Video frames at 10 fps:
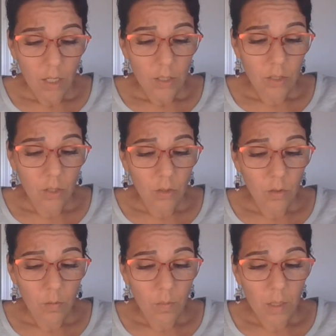
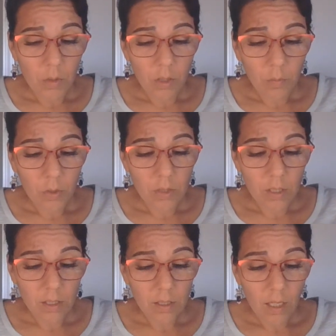So maybe your person
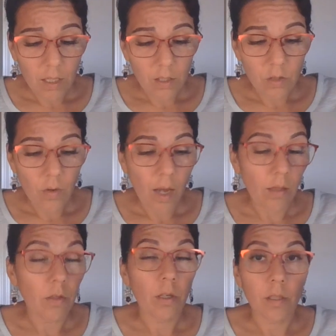has got a new
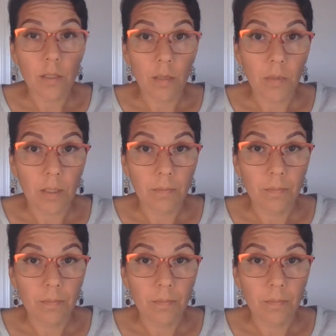outlook on something.